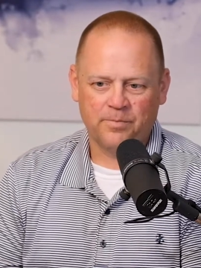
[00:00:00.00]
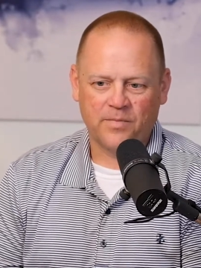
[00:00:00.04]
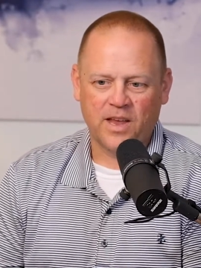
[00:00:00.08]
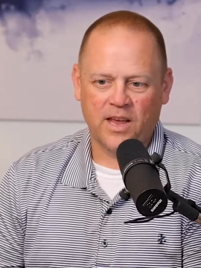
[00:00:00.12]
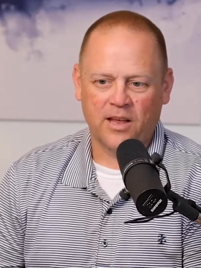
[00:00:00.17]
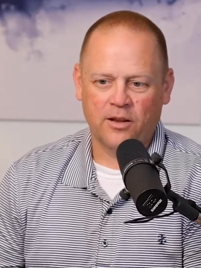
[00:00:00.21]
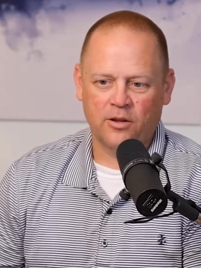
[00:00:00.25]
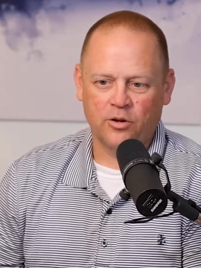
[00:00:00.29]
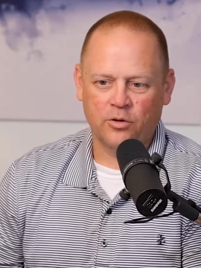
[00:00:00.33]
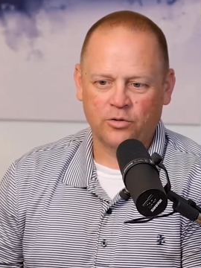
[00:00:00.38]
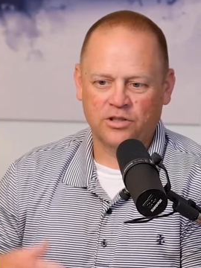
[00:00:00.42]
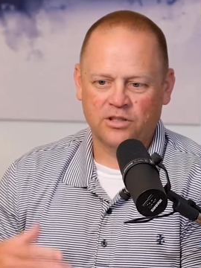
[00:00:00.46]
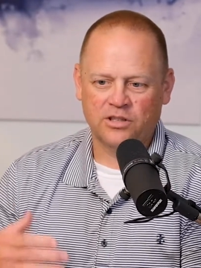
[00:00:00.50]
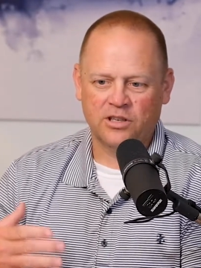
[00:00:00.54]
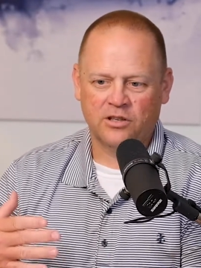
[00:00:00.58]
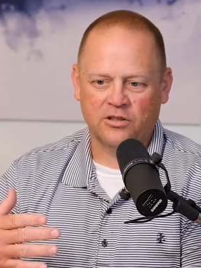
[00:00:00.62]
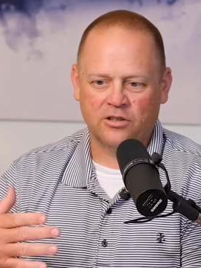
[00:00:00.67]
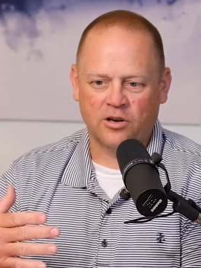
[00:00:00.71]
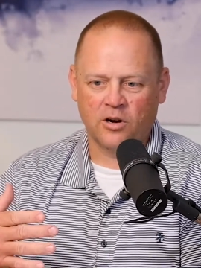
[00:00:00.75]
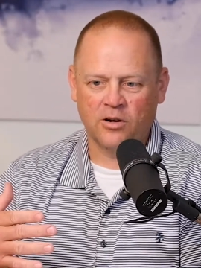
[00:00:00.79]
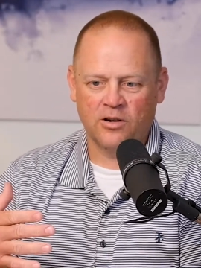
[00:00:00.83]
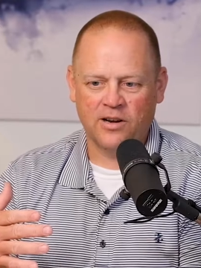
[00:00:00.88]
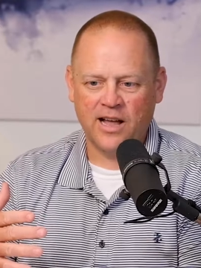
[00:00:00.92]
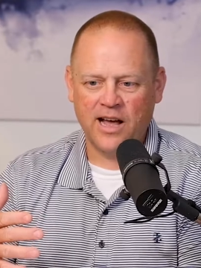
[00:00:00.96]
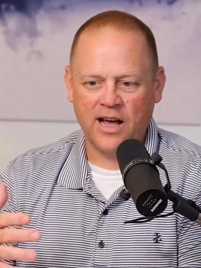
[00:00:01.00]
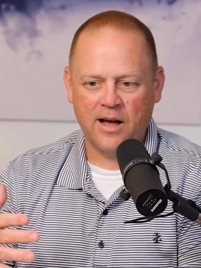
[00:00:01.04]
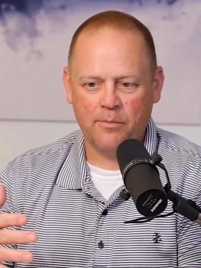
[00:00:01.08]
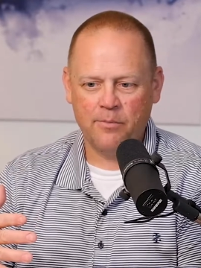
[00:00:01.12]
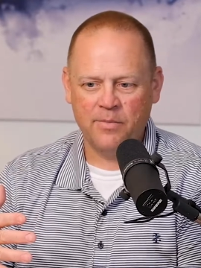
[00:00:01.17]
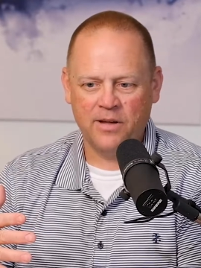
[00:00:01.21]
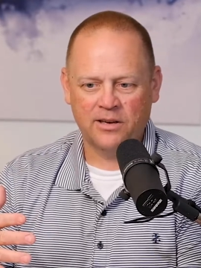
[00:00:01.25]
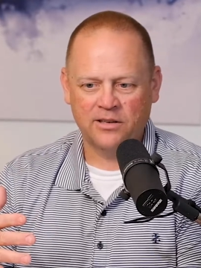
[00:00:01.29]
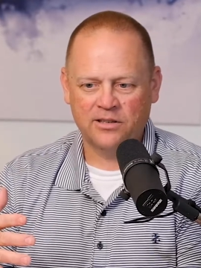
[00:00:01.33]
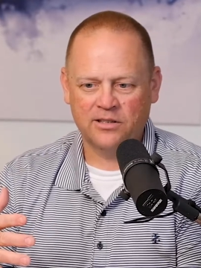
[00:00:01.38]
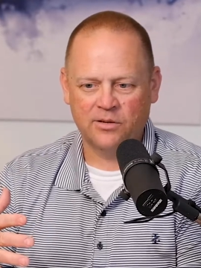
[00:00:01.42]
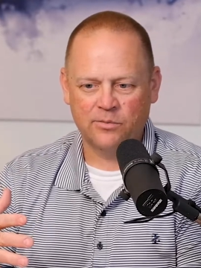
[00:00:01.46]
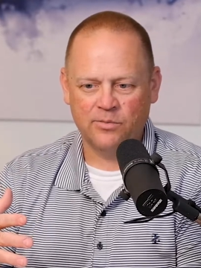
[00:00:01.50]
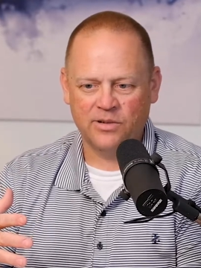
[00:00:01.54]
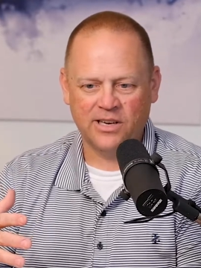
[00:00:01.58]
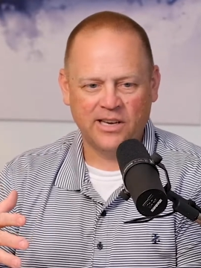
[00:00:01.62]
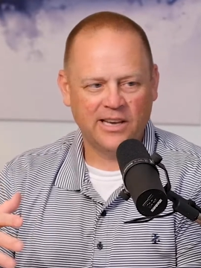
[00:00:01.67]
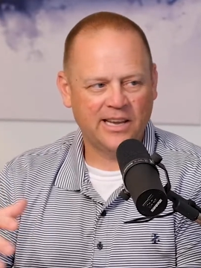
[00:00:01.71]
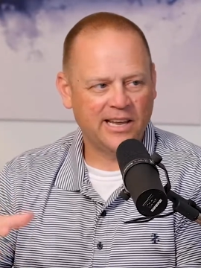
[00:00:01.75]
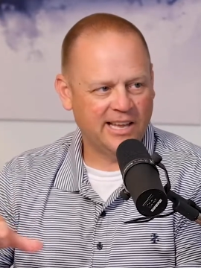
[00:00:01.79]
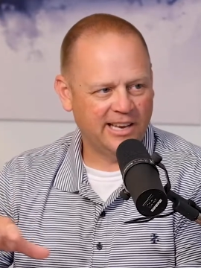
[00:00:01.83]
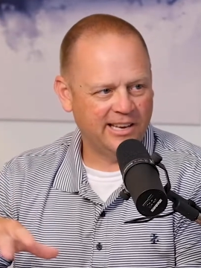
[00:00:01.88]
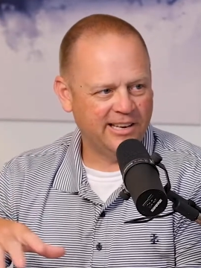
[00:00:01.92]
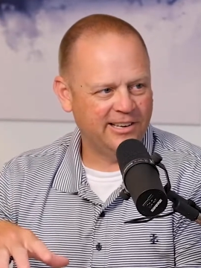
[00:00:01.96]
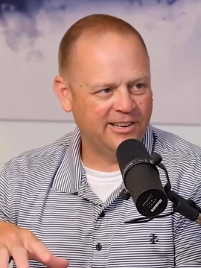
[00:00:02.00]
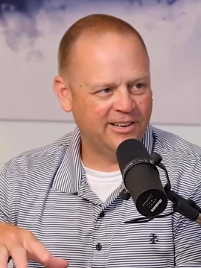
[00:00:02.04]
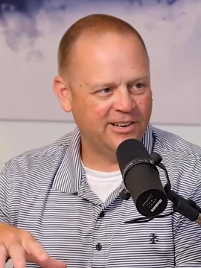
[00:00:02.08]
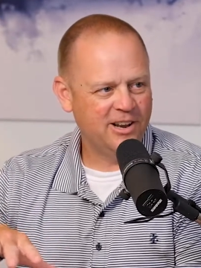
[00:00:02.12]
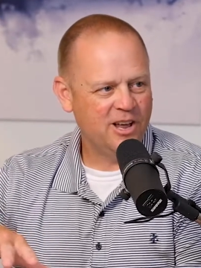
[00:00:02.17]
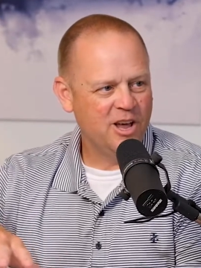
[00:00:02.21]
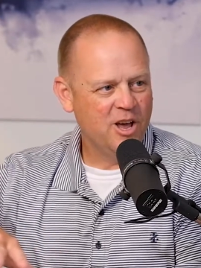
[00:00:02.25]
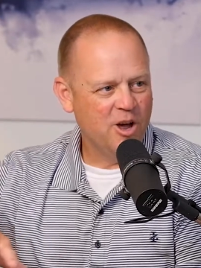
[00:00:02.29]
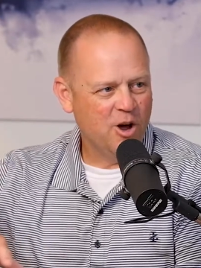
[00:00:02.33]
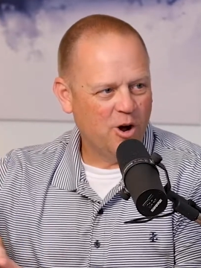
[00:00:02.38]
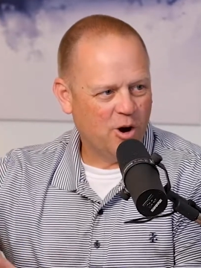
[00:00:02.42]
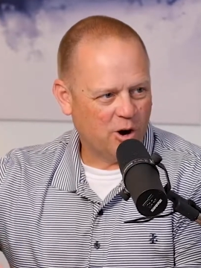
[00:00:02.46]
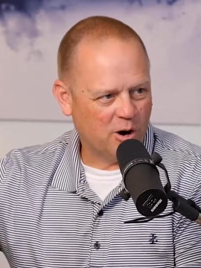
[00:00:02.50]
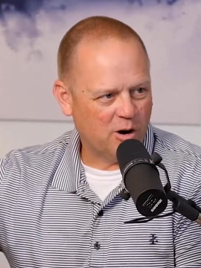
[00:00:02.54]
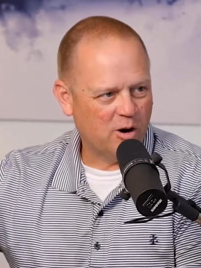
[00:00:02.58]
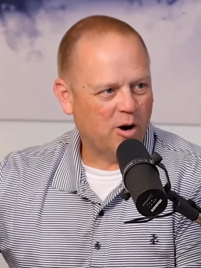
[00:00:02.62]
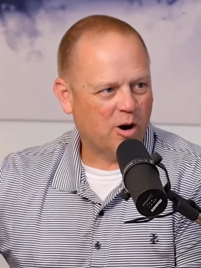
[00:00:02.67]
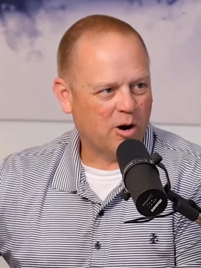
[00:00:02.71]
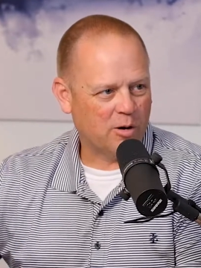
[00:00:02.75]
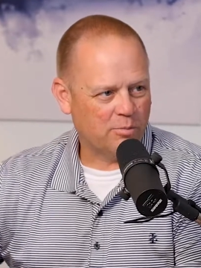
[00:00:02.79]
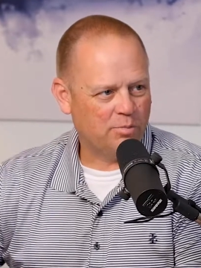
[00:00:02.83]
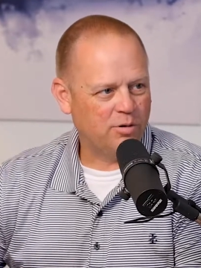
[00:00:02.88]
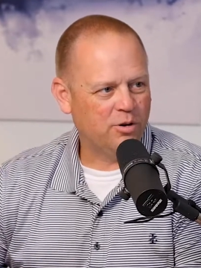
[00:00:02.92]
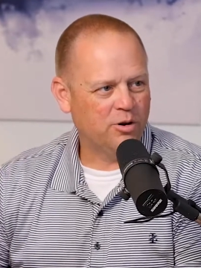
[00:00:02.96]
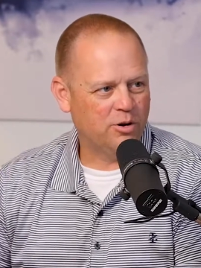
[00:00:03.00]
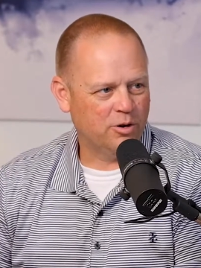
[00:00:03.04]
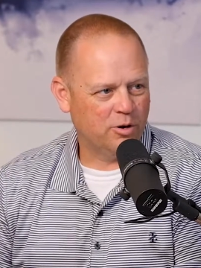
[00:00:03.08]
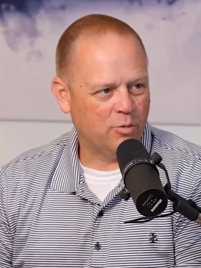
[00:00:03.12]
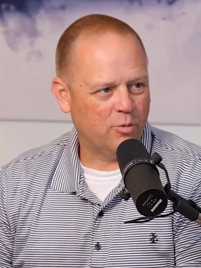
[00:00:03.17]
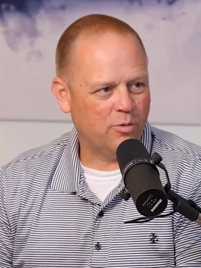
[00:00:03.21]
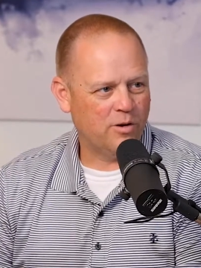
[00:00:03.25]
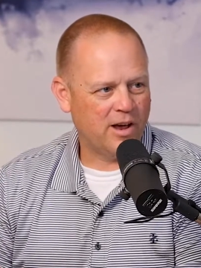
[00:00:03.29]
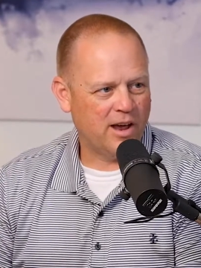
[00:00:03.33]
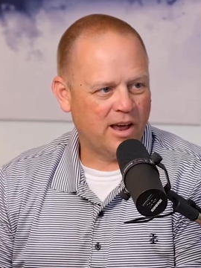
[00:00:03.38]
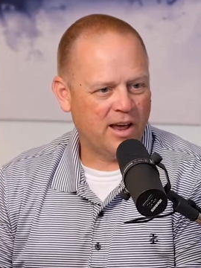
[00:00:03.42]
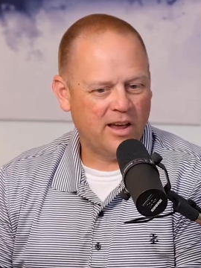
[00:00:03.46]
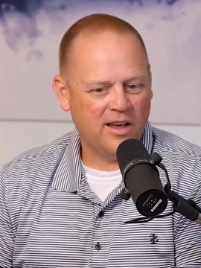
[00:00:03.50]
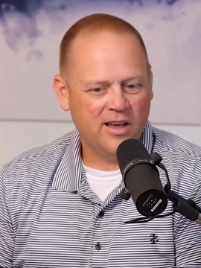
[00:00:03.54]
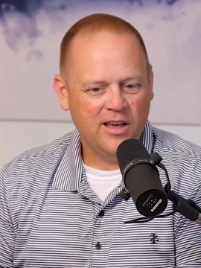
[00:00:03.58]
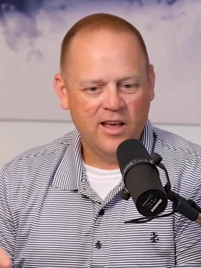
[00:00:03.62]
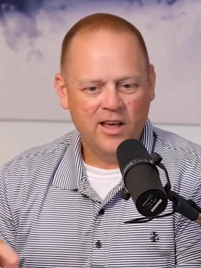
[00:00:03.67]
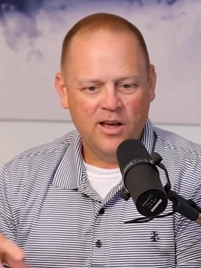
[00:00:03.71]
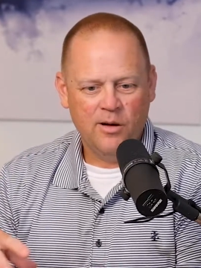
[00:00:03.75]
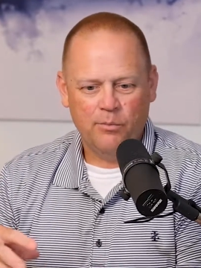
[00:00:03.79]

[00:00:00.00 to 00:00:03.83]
And those things aren't not meant to be hidden or put away,